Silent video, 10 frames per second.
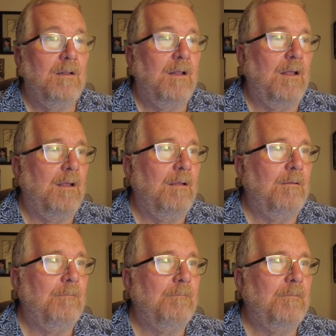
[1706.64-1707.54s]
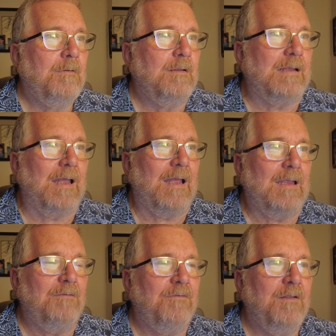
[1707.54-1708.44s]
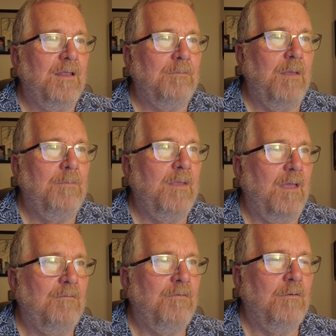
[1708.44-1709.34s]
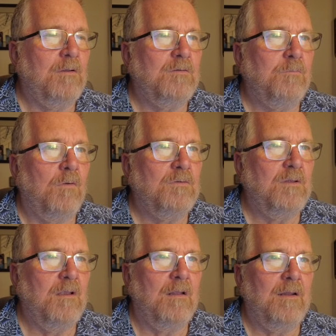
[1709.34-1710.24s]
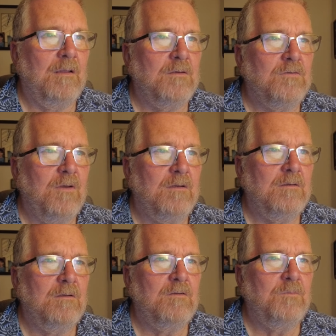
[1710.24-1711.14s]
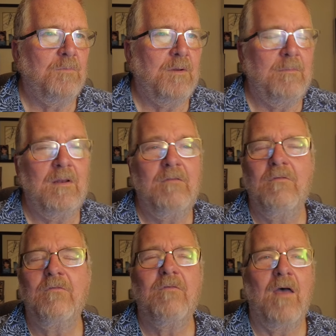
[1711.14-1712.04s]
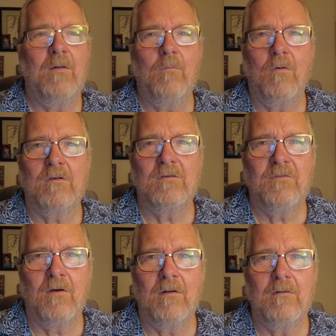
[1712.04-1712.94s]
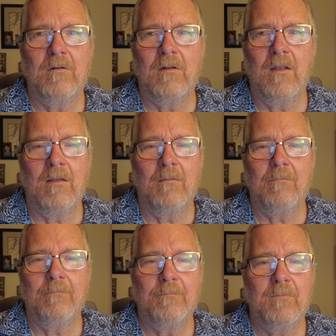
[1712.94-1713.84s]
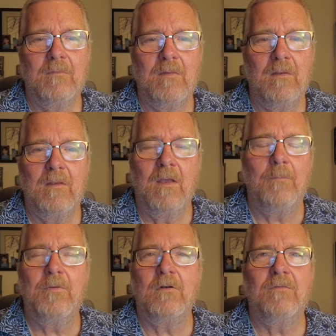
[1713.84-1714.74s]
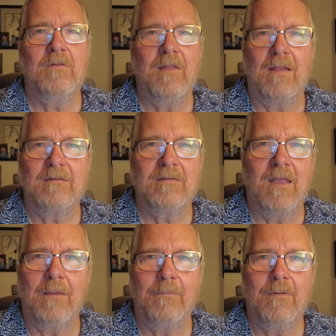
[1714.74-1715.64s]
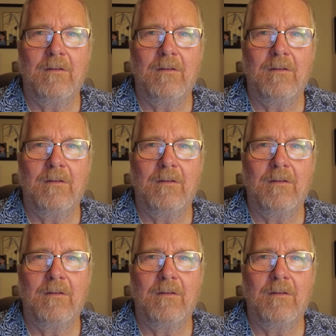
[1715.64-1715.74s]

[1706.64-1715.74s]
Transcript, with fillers: a thing. I feel like maybe I focused mostly on illustrations, but I mean, even fine works of art, a beautiful landscape,